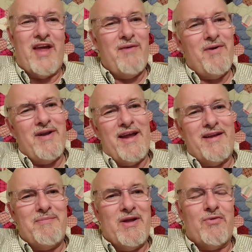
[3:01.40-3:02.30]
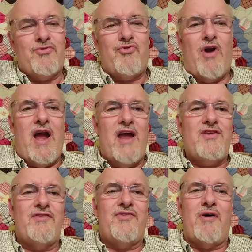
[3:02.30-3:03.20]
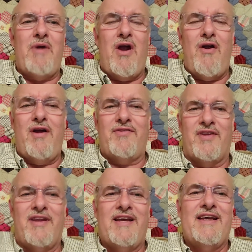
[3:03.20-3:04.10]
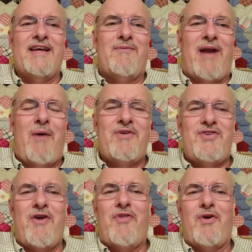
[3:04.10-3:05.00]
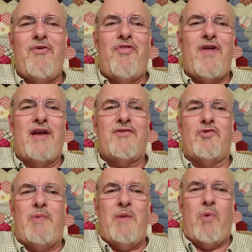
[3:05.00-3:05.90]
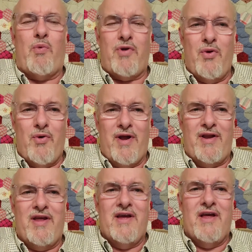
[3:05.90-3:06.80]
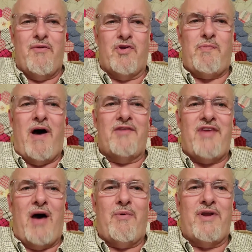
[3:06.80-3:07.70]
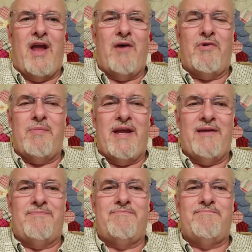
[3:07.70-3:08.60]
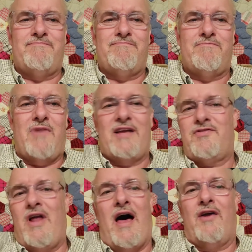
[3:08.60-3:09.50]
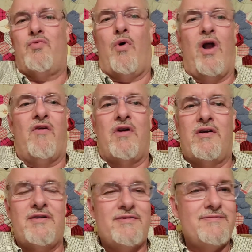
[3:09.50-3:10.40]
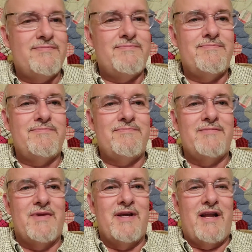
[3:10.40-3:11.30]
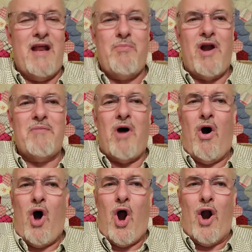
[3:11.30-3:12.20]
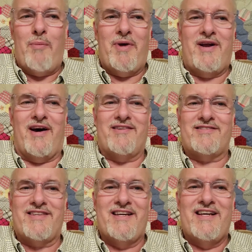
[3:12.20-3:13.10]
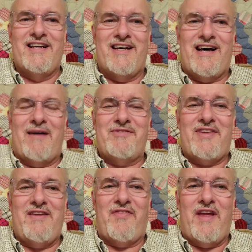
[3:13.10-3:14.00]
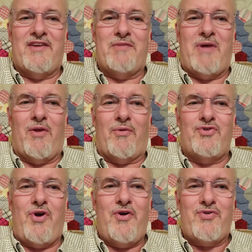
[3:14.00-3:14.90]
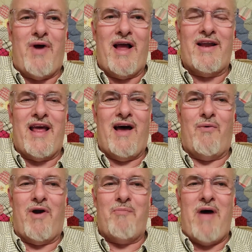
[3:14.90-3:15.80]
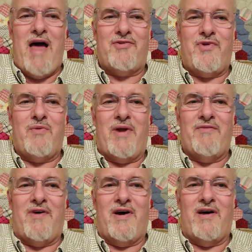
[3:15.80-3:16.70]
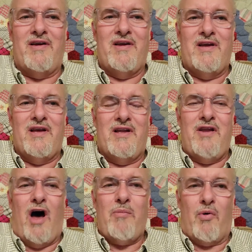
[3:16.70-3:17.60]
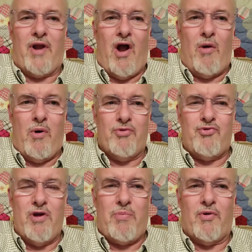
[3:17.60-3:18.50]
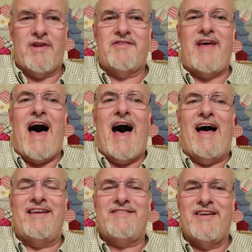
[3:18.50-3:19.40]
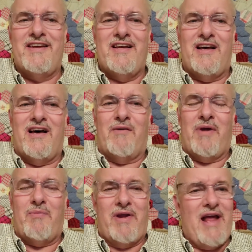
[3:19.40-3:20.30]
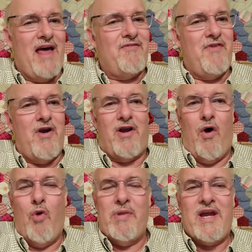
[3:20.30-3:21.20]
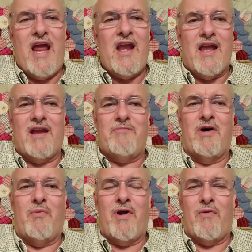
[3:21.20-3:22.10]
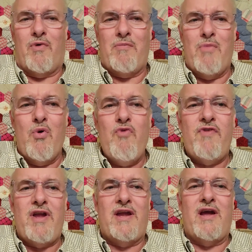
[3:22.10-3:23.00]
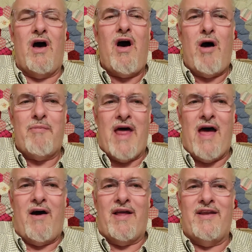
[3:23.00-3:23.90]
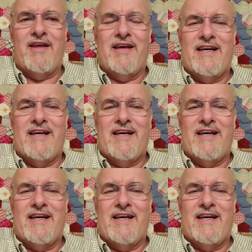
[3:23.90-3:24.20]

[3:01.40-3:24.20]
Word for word: They, were they could be a little strange in some areas. And when I would share the good things those people were doing, the response I would get would be, that's nice, whatever. It'd break my heart because uh, I'm seeing things in my little church right now where I'm pastoring. We've uh, doubled and almost tripled in size uh, we, we had a very low beginning, but we're, we're moving up now, and